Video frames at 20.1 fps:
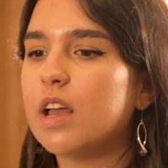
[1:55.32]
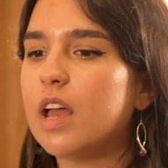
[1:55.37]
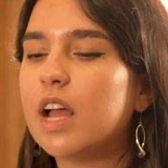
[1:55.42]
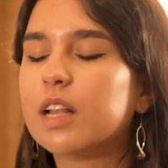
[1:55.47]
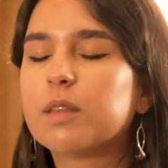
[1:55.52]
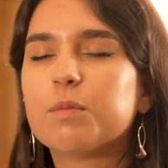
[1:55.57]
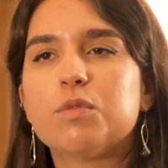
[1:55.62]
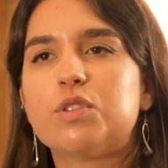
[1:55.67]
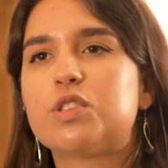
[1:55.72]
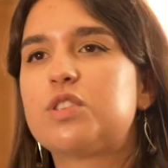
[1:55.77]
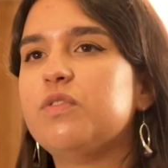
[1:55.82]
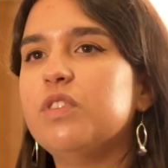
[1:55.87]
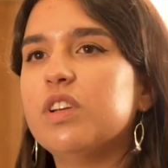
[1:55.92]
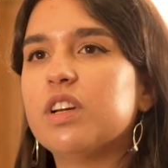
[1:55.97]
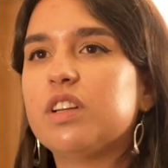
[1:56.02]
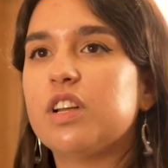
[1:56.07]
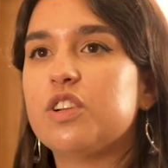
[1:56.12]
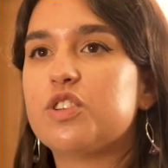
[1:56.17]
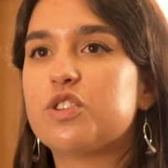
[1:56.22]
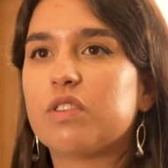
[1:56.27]

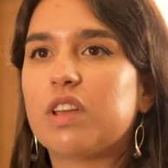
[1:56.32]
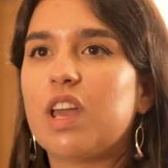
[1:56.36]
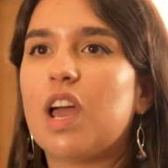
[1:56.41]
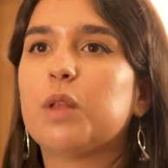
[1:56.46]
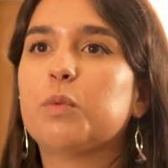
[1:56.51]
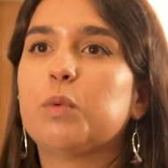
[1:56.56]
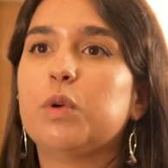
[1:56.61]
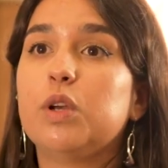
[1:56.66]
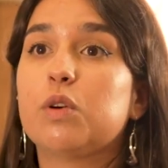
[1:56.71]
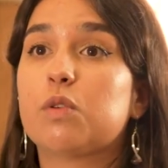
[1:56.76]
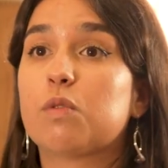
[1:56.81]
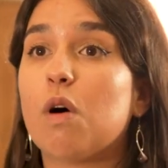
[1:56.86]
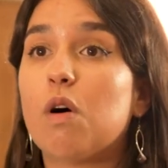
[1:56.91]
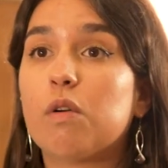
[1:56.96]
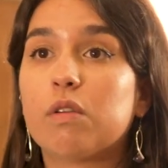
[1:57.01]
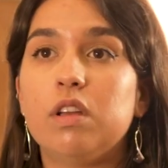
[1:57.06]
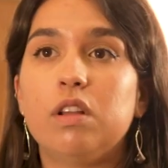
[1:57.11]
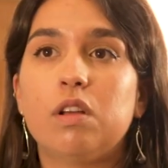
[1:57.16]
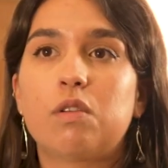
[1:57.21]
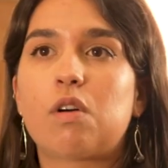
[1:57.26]
atmosphere that you get when you're
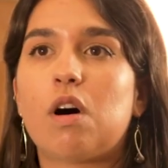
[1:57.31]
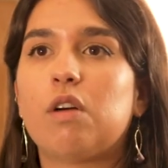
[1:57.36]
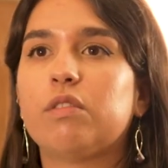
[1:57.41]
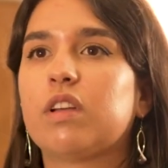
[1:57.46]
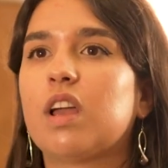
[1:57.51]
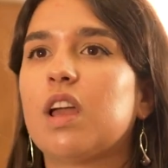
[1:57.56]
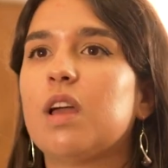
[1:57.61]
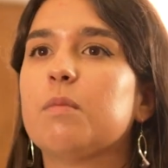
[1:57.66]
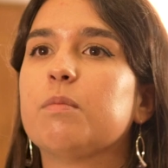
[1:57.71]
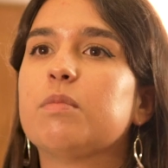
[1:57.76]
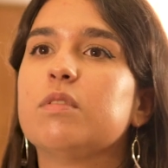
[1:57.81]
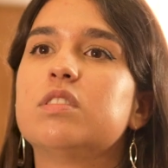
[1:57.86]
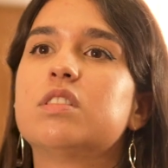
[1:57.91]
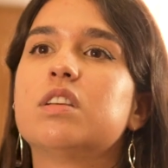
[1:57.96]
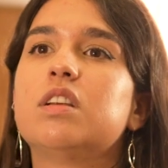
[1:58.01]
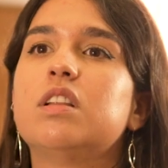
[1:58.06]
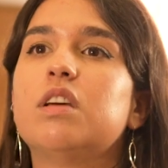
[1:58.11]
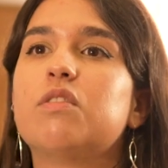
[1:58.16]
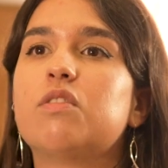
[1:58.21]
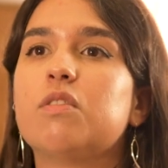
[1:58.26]
walking around campus
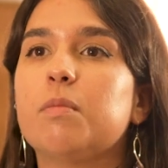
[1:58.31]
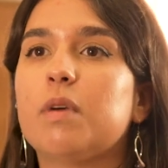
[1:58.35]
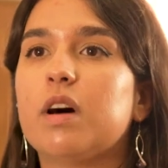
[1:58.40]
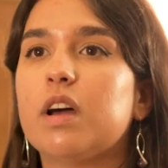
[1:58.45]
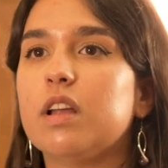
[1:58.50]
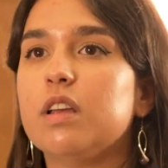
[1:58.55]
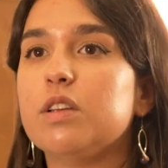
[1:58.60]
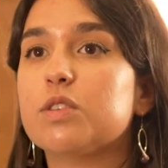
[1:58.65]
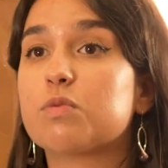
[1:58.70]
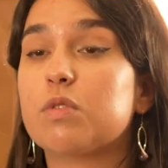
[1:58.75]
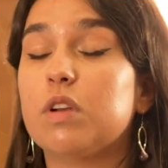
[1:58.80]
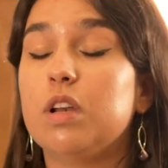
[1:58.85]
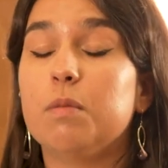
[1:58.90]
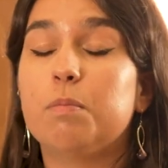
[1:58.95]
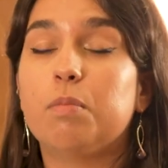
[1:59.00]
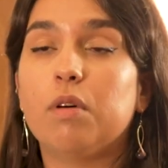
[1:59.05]
and everybody is really